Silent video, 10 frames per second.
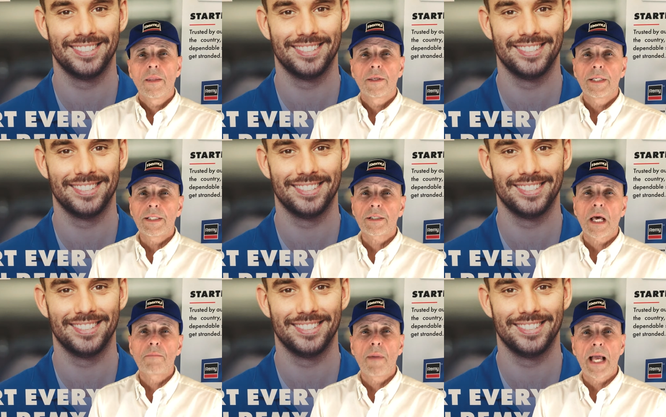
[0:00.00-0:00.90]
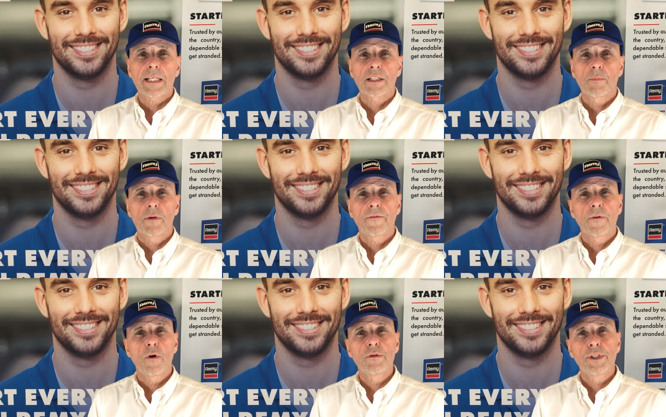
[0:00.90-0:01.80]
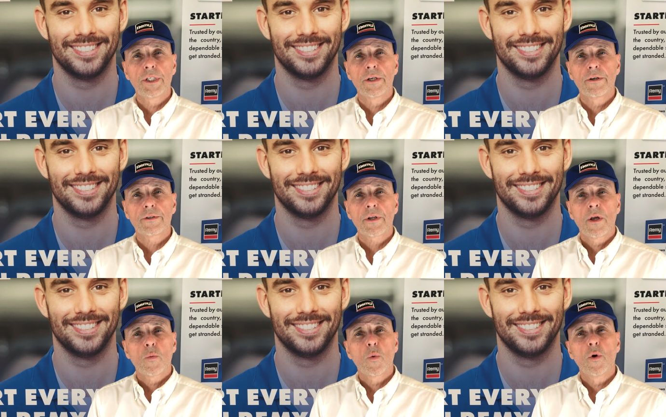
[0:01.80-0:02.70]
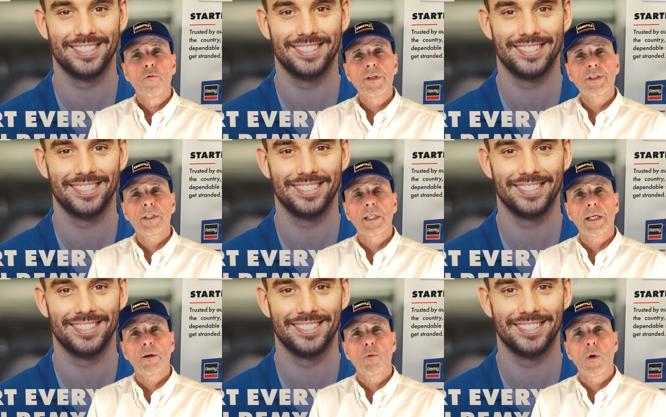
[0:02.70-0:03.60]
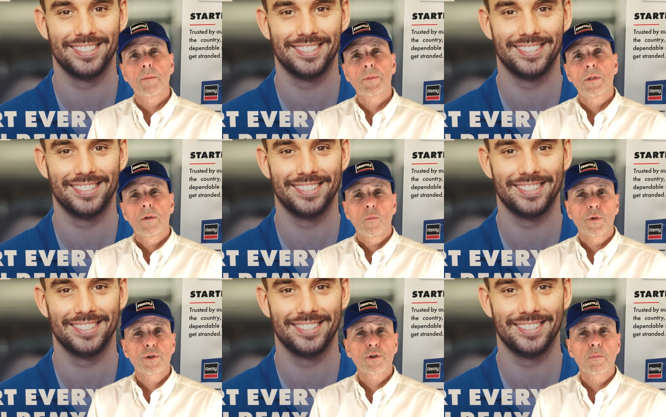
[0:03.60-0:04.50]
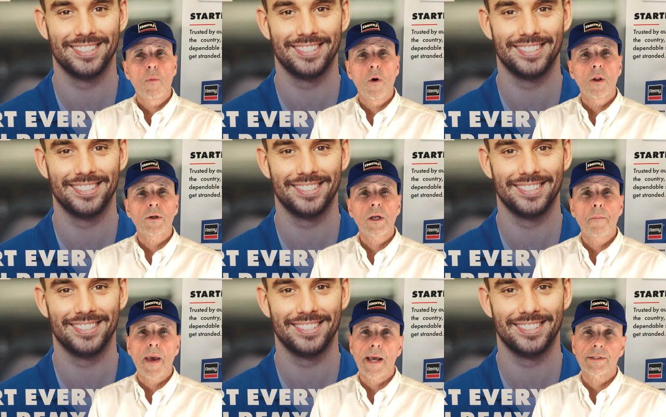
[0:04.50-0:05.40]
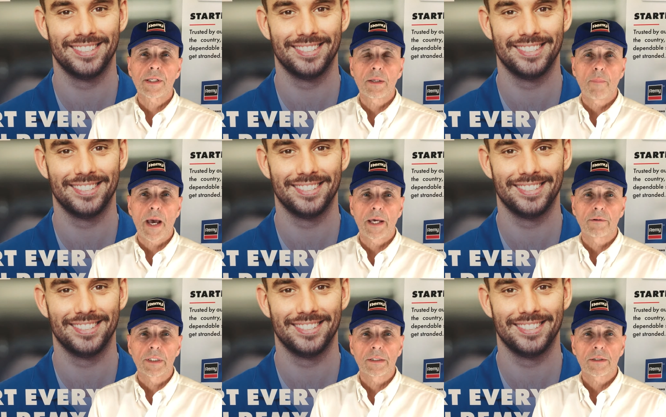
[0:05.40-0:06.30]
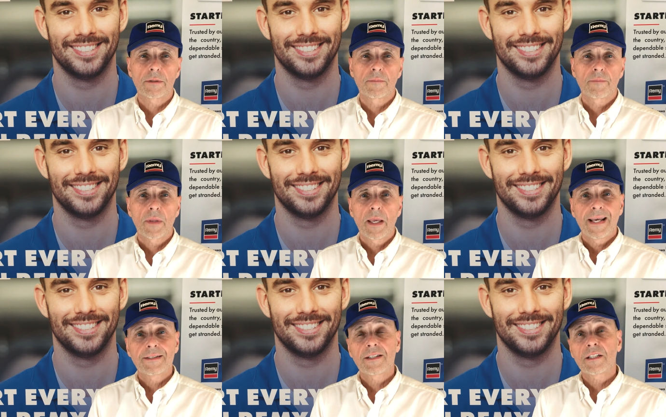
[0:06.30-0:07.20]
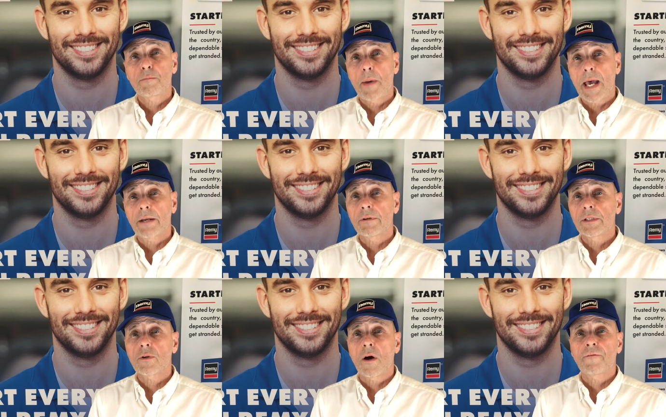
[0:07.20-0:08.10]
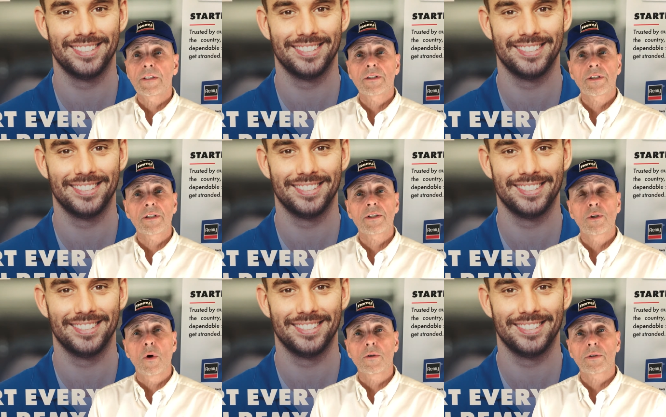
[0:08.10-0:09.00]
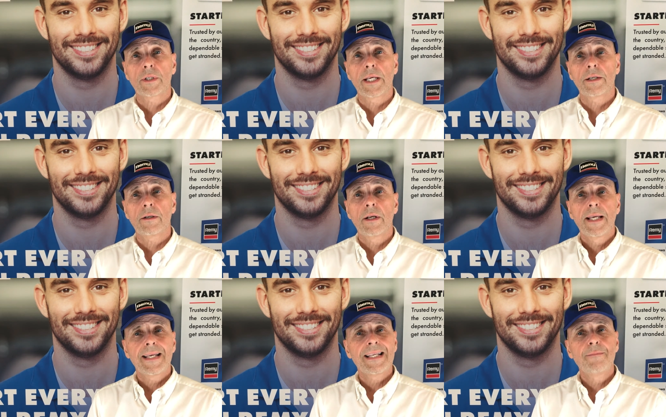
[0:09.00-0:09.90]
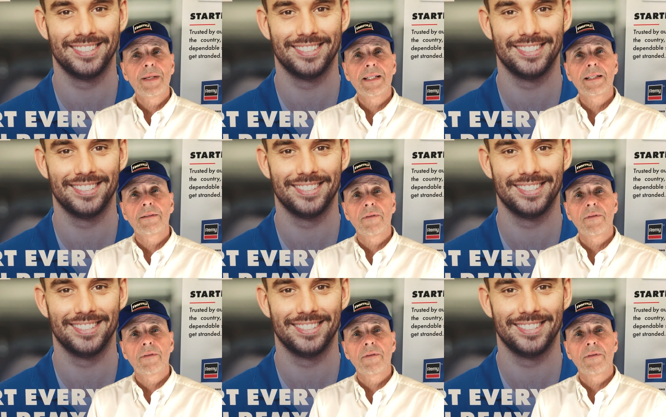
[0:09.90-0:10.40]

Speaker 1: The Nissan Maxima for those years were originally equipped with smaller capacity batteries. And since batteries often assist the alternator in meeting the